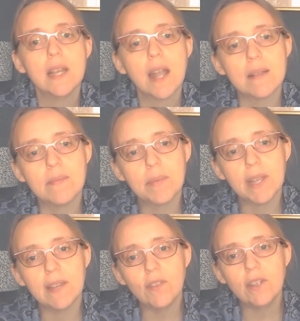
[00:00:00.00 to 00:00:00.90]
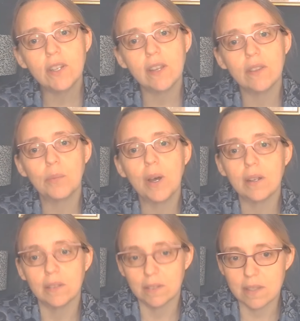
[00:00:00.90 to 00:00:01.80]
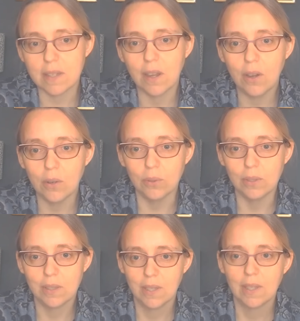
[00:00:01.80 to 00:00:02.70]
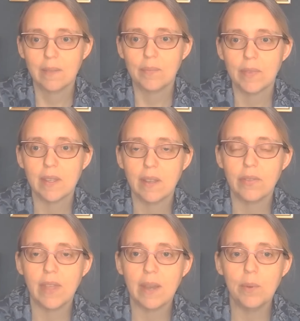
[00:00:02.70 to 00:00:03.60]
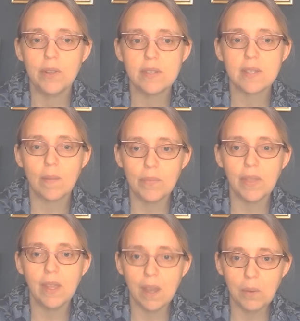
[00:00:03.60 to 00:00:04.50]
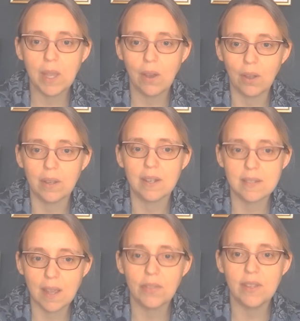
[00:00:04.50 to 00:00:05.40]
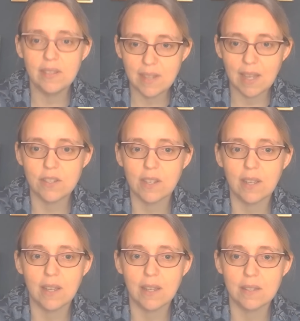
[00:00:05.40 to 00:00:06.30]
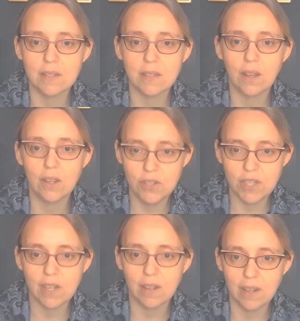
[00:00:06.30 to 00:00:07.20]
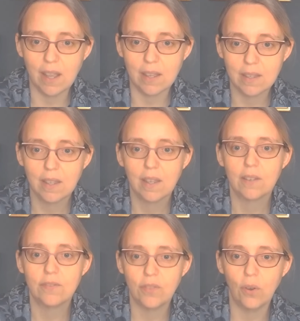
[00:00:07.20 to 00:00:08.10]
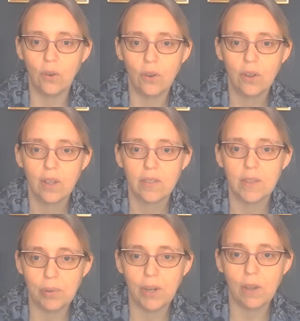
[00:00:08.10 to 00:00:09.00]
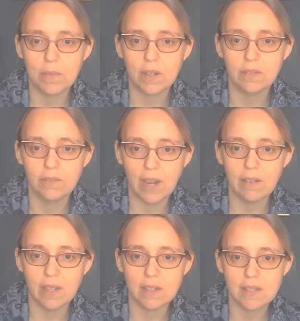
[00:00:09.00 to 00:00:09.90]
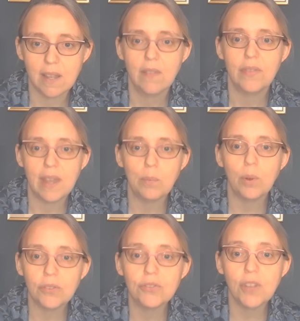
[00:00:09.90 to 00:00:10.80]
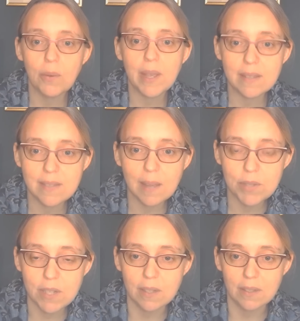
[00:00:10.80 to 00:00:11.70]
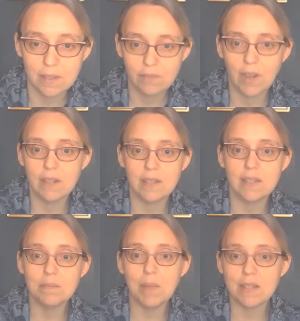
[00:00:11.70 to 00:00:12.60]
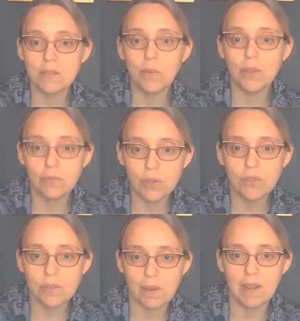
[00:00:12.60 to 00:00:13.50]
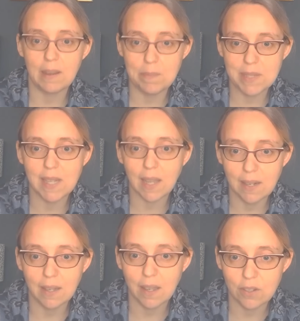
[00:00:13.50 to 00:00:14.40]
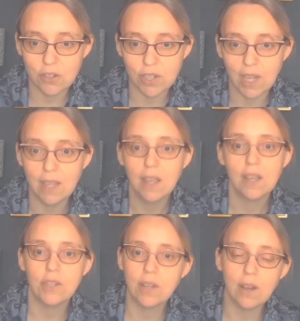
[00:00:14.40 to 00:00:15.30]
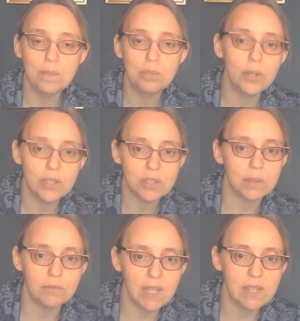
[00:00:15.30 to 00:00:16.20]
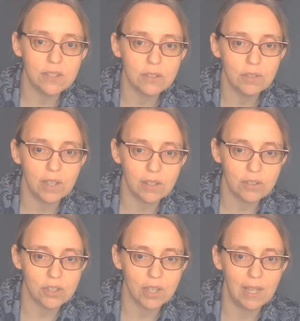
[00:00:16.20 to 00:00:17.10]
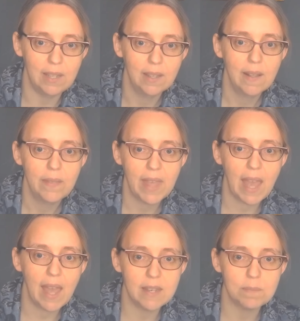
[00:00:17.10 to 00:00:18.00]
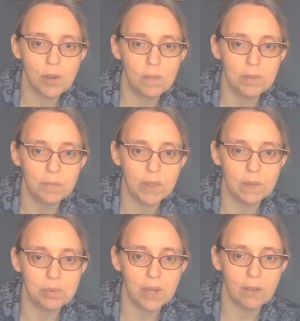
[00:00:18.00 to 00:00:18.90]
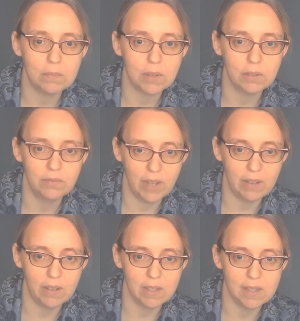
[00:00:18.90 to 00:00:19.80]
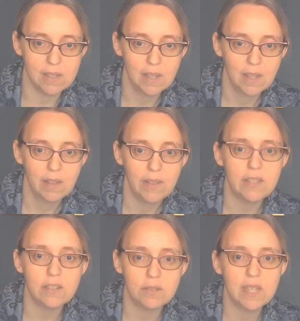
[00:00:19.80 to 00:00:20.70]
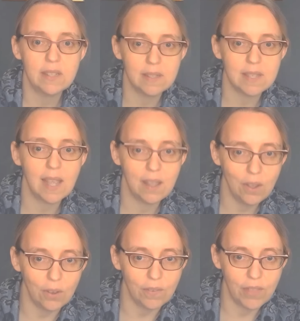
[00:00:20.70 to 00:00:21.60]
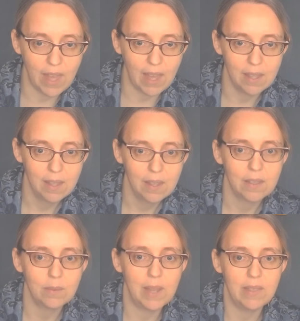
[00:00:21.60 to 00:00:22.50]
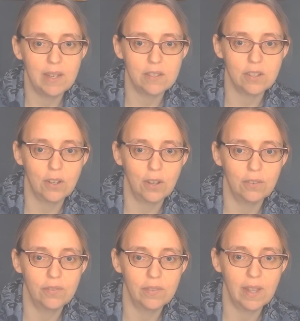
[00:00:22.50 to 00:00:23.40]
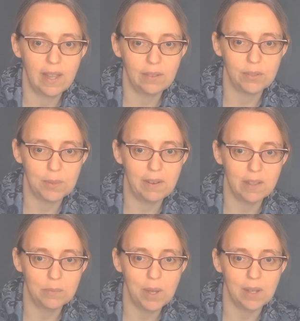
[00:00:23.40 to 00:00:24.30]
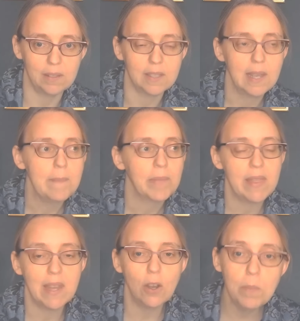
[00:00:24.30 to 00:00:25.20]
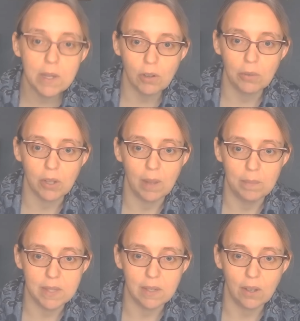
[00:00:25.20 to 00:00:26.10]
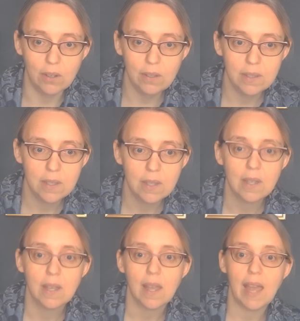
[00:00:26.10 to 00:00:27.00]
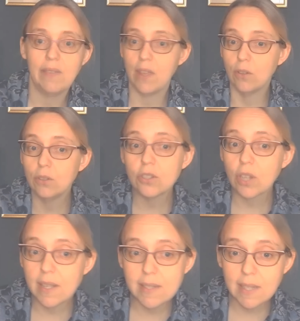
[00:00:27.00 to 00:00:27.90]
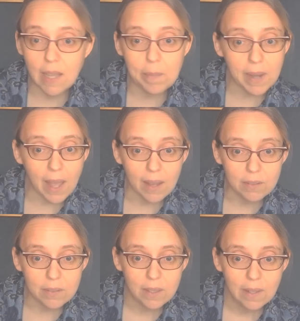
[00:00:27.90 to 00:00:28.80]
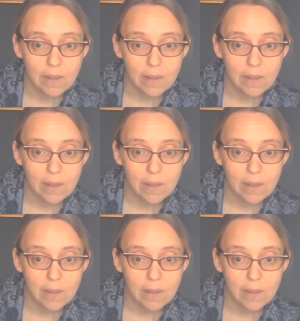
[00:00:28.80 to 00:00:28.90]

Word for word: Um, but if you look at the world as a whole, there was something going on in Southeast Asia and Oceania for the pre Omicron variants. There was no exception, right? It didn't matter what the rules were in any particular country. You can't point to a region or a country that had a problem with the pre Omicron variants. It just didn't take off there the way that it took off elsewhere in the world. And then Omicron comes along and they all tried to keep it out.